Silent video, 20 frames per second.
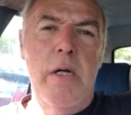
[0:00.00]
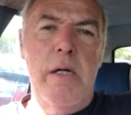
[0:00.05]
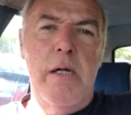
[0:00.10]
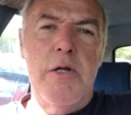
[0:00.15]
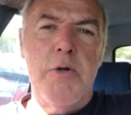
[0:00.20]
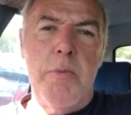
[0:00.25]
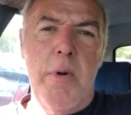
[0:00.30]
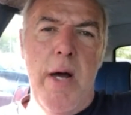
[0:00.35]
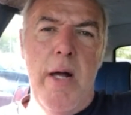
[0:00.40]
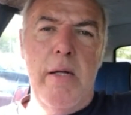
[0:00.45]

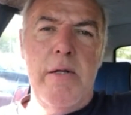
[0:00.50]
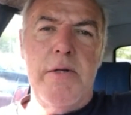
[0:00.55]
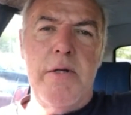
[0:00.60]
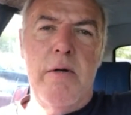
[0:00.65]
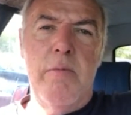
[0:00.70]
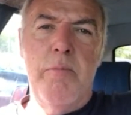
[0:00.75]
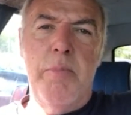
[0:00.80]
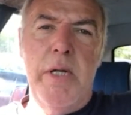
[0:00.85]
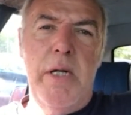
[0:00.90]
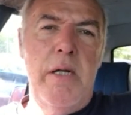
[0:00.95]
as miles
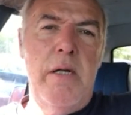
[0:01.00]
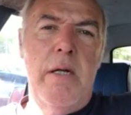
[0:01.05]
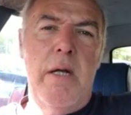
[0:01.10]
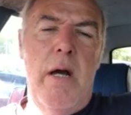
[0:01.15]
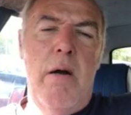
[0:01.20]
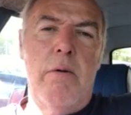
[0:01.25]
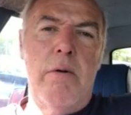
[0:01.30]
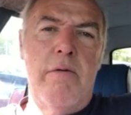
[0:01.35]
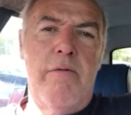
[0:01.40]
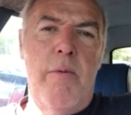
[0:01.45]
and being
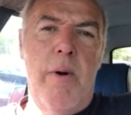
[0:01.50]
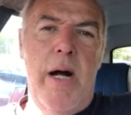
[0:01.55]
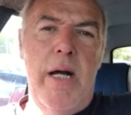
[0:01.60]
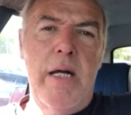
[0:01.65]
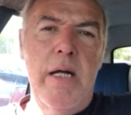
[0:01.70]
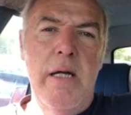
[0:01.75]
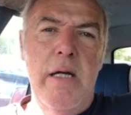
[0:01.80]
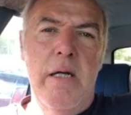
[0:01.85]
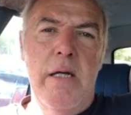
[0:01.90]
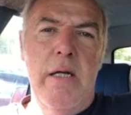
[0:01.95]
out of
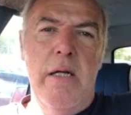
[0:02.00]
whack.